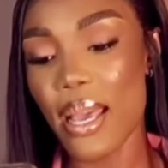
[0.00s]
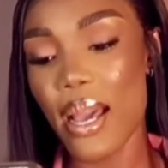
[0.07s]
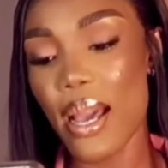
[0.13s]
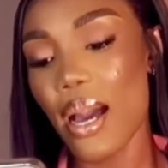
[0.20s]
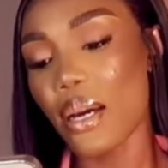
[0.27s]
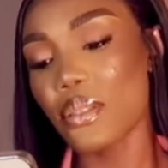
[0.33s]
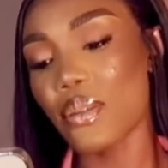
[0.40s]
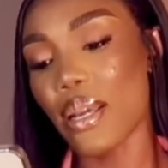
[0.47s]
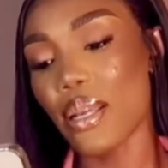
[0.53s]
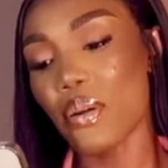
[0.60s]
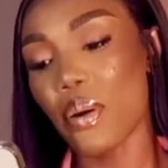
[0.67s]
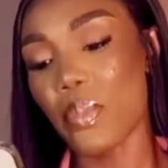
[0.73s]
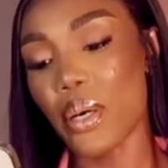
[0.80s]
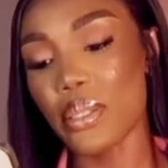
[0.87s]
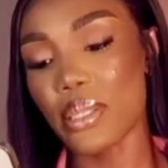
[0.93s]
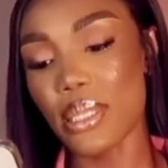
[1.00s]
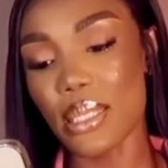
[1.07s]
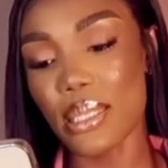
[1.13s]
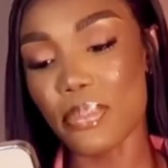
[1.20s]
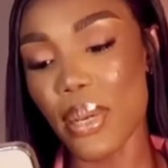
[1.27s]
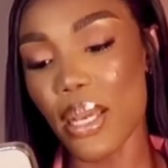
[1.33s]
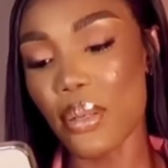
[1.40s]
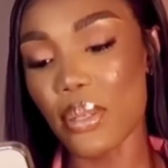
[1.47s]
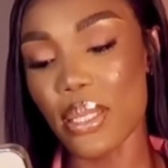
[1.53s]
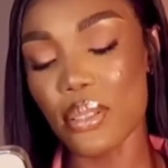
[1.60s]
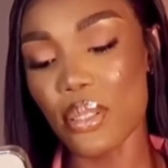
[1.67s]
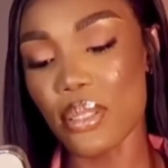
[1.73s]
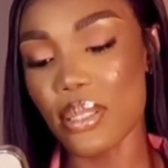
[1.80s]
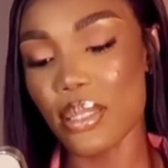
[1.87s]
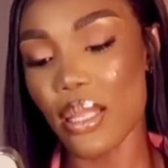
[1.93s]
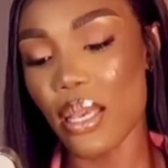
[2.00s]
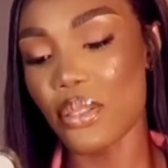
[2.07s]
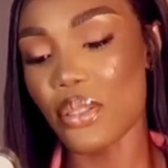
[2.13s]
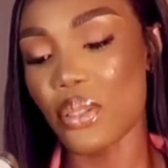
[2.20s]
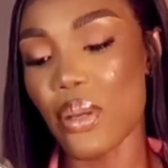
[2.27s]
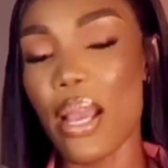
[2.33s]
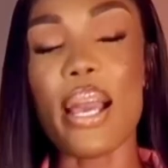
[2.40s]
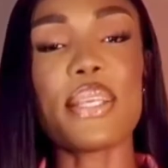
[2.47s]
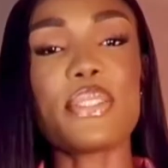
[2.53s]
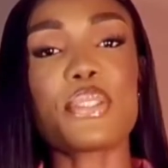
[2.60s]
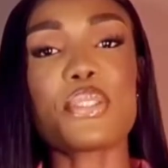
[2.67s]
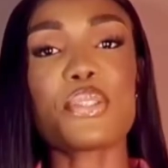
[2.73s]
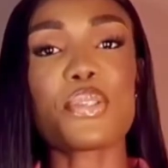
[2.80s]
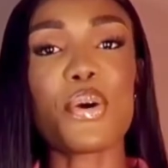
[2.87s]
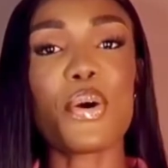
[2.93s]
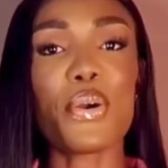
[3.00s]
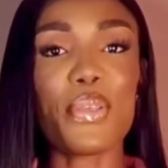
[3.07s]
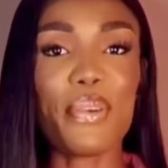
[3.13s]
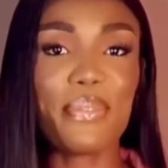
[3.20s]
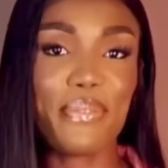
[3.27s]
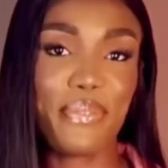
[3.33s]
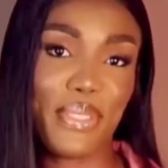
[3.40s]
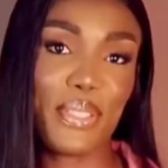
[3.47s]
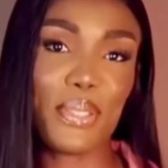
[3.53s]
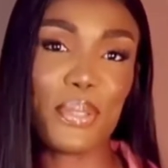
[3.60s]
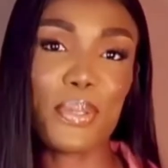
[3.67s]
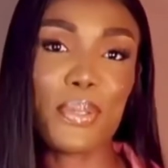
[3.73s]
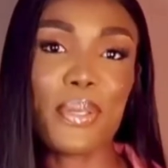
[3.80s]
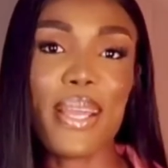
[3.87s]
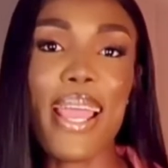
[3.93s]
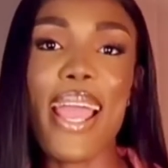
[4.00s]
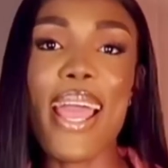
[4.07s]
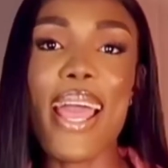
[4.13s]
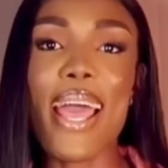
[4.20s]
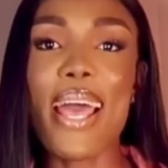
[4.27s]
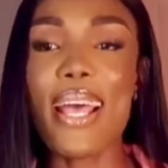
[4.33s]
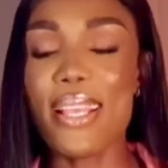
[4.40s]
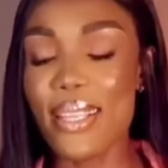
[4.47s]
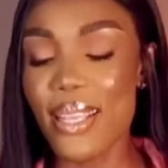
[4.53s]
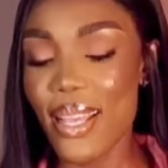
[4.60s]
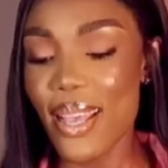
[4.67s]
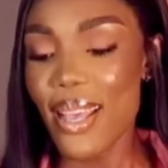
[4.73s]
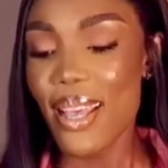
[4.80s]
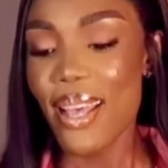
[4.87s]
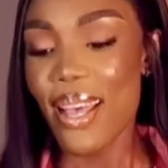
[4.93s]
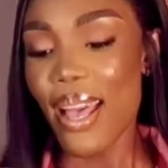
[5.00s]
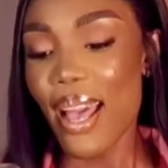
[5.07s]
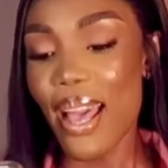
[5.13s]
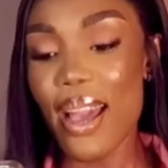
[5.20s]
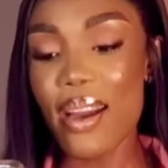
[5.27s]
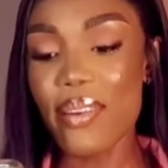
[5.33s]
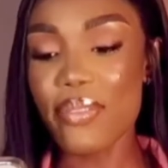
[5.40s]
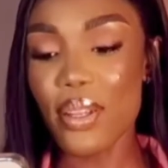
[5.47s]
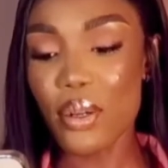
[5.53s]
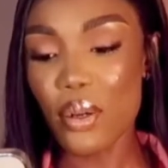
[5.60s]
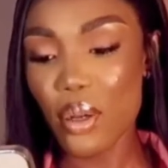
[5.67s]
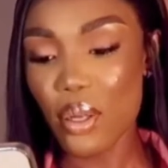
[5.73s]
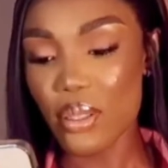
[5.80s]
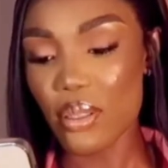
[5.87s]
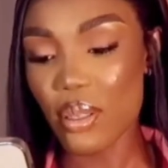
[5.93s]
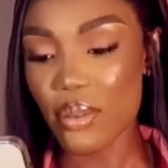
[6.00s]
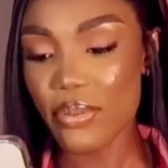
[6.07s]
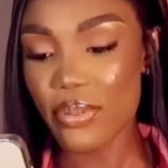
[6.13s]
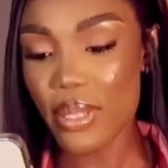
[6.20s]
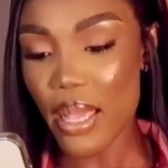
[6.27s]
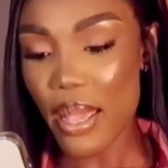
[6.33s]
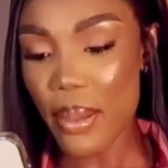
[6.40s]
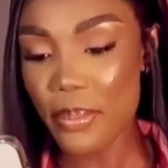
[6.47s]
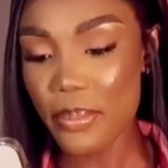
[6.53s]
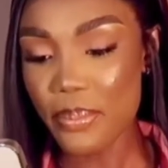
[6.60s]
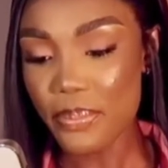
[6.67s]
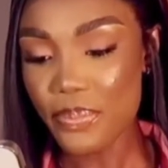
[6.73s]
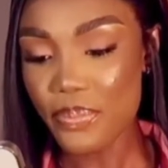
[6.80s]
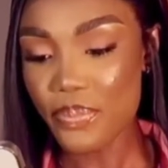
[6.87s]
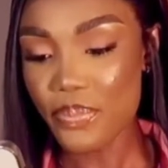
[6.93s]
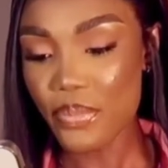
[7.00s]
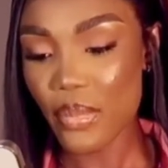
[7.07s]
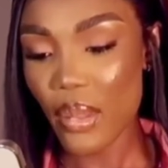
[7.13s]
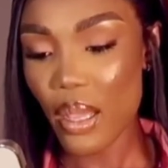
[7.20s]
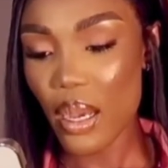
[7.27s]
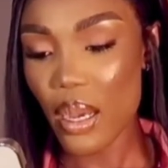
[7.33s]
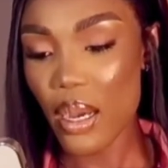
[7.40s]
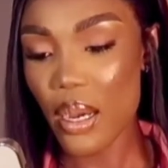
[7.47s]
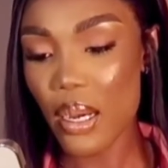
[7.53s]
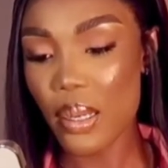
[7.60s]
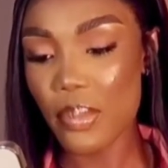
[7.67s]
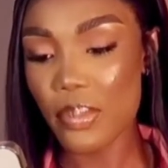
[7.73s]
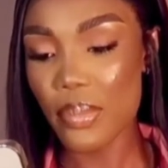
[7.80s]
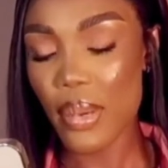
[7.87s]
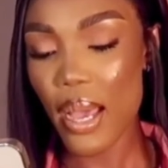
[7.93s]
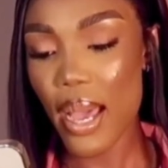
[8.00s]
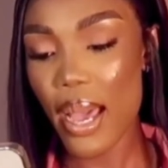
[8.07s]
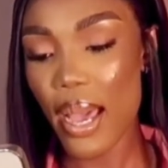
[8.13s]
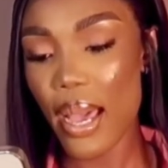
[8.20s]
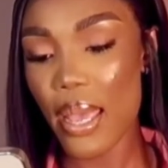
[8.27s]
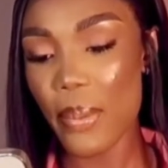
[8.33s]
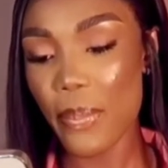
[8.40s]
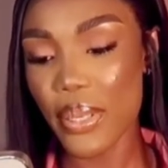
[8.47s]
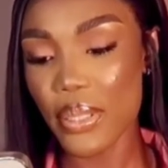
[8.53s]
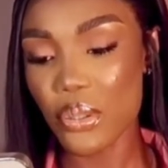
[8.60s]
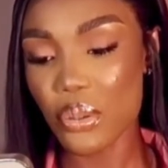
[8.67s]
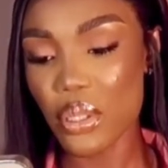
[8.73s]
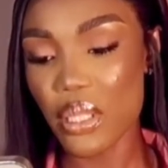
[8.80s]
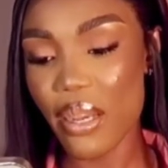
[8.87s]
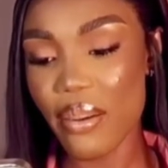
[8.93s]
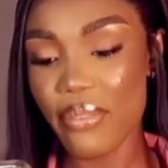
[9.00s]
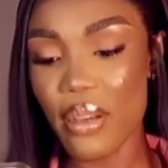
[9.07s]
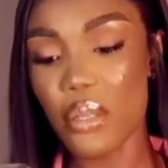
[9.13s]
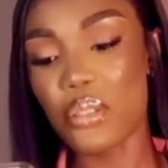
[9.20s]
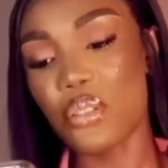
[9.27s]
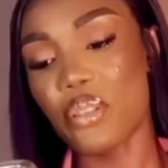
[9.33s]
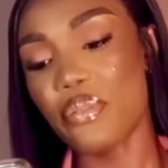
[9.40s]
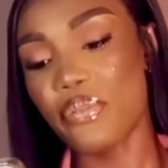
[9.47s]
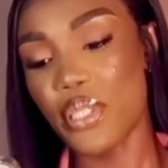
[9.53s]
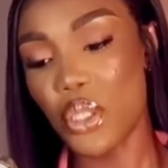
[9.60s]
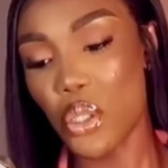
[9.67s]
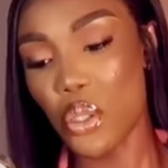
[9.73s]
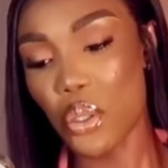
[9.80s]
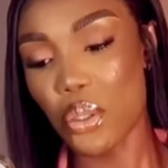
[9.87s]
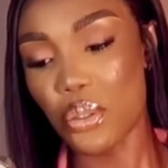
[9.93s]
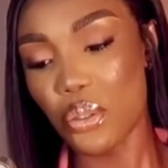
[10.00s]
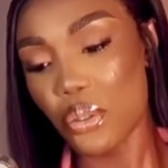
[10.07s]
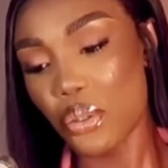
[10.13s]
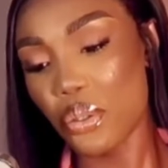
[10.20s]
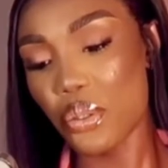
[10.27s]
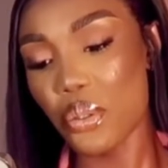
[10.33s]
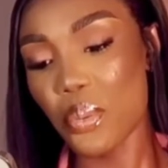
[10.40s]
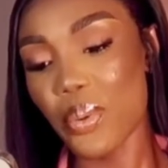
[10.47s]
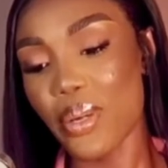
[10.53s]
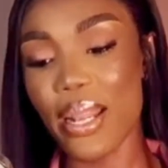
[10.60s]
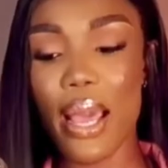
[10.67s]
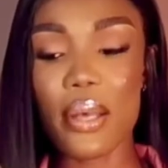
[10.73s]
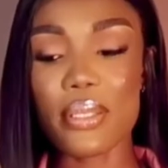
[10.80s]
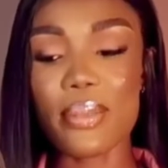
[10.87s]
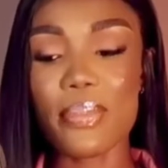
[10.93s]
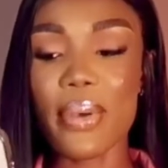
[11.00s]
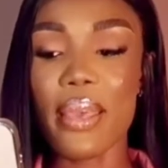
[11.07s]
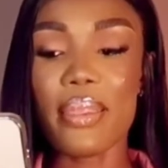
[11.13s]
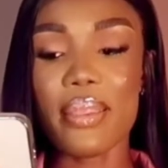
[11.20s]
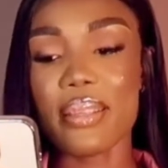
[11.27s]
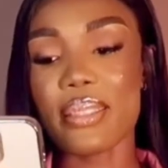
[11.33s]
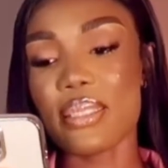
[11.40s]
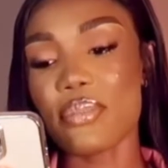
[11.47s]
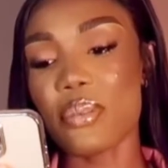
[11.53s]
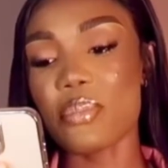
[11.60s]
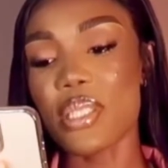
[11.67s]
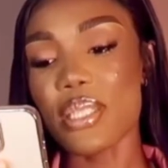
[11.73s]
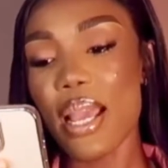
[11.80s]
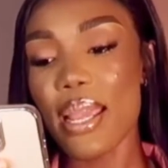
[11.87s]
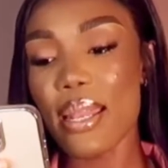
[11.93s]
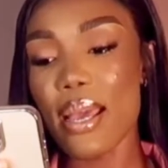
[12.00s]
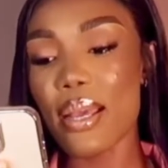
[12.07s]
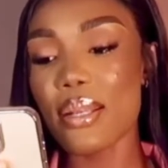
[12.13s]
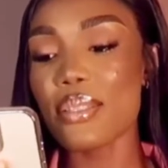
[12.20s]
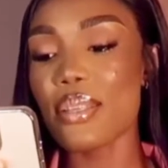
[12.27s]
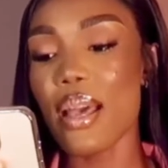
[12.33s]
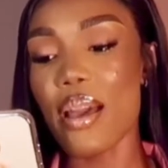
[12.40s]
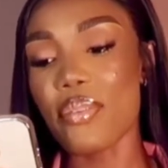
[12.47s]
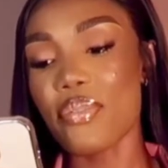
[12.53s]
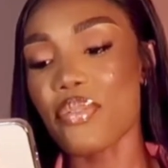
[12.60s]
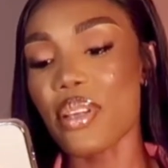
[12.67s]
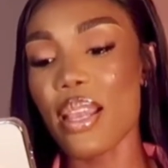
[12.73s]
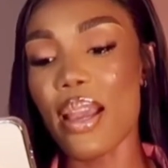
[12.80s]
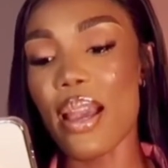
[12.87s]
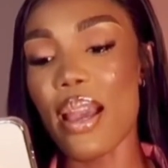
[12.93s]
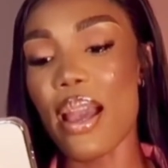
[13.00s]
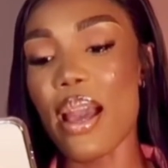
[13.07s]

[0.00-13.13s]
How do I go about it? My location is Nigeria. I just saw your video. I have a lot of them. Hi Patricia, I found your video on YouTube on how to buy things from China to Africa.